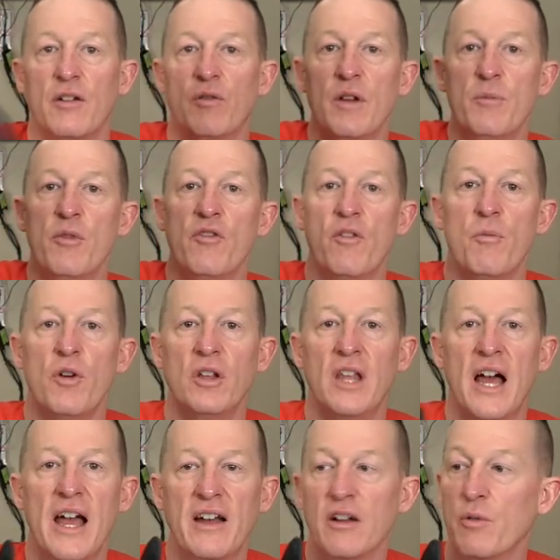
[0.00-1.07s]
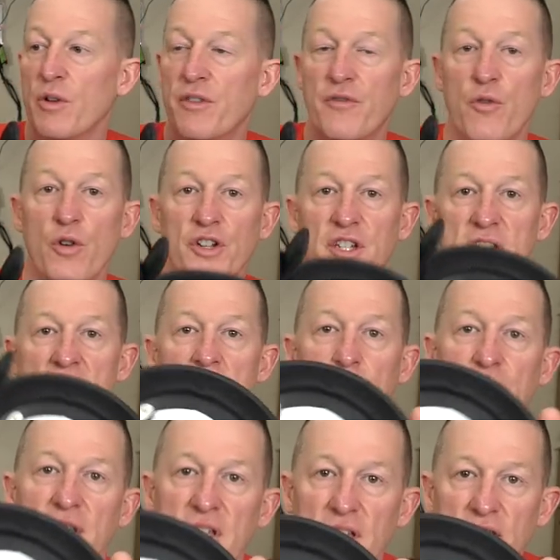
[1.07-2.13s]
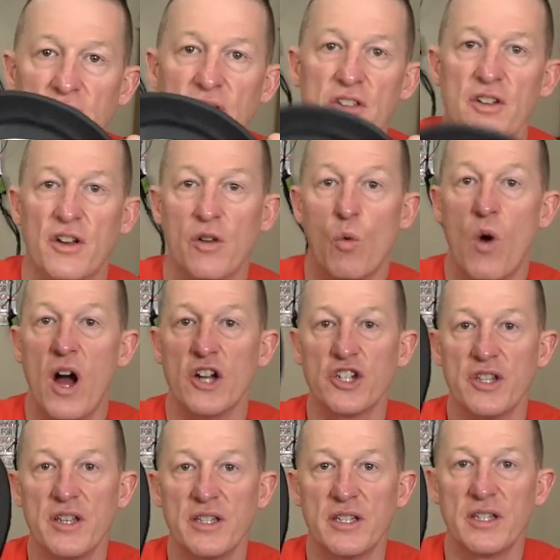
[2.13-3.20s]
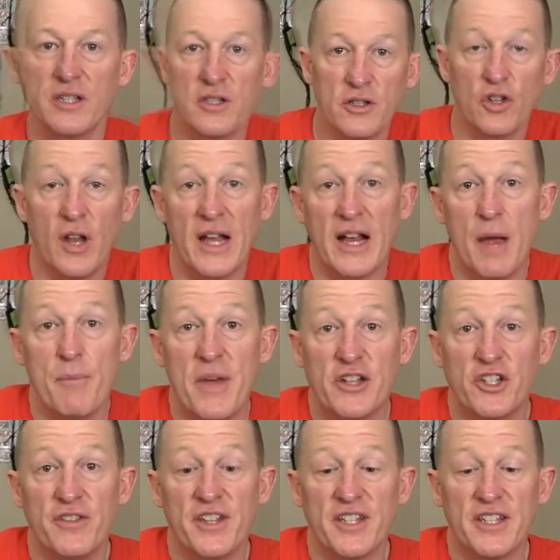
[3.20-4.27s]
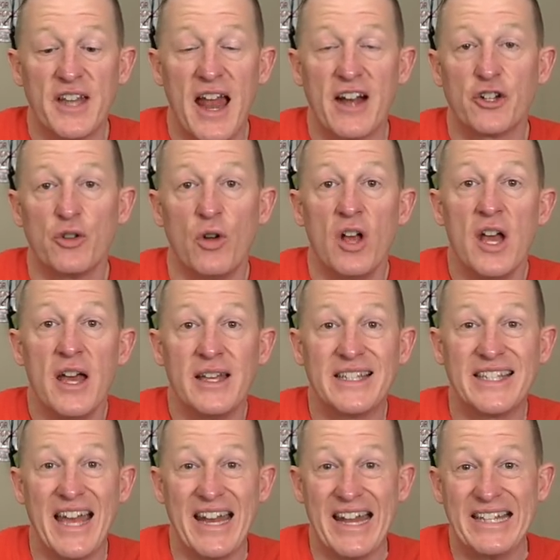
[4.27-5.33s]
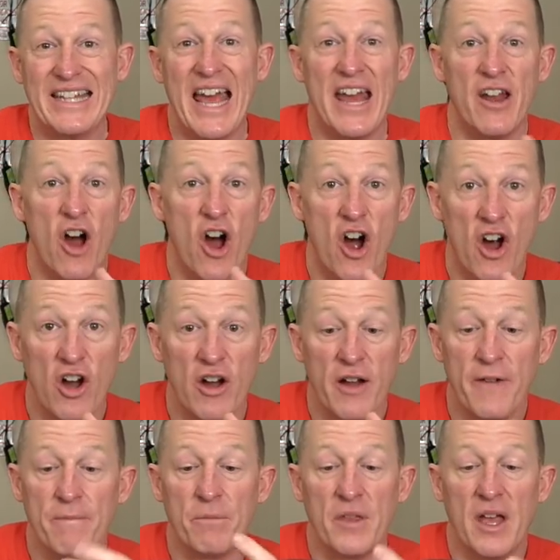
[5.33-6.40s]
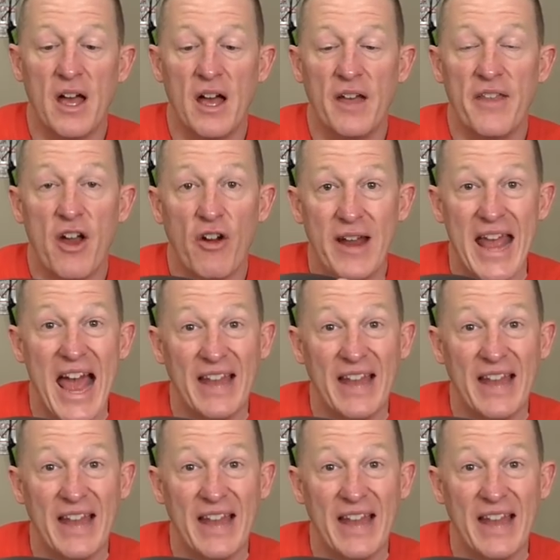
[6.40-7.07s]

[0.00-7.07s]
removable liner with four snaps so that you can wash this. So like I mentioned, this is an actual Sena 10R uh, they already